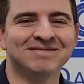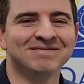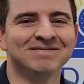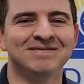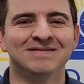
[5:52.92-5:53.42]

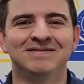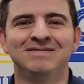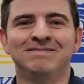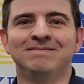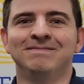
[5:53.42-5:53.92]
Uh,
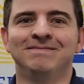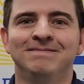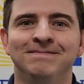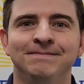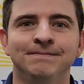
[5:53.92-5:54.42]
sorry, she
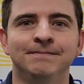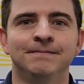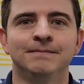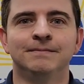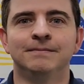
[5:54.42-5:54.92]
wasn't in the
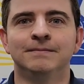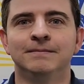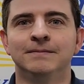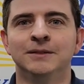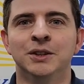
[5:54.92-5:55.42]
budget.
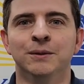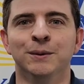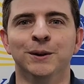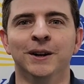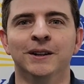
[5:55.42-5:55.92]
Can't
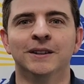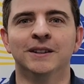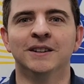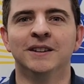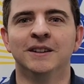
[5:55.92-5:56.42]
afford her? No,
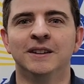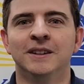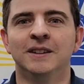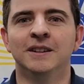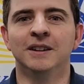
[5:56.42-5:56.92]
no, I can't
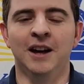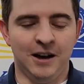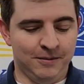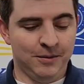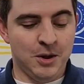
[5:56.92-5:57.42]
afford her. No, no, oh.
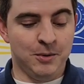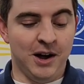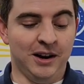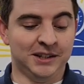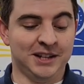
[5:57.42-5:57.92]
sorry. Well,
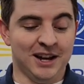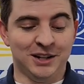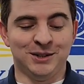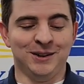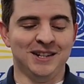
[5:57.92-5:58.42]
our second
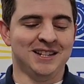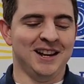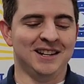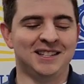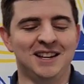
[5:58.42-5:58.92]
choice then
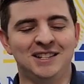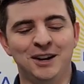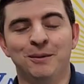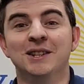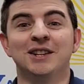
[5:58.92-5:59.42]
it says here
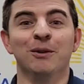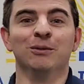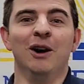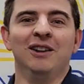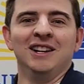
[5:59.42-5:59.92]
was the
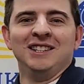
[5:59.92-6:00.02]
Rolling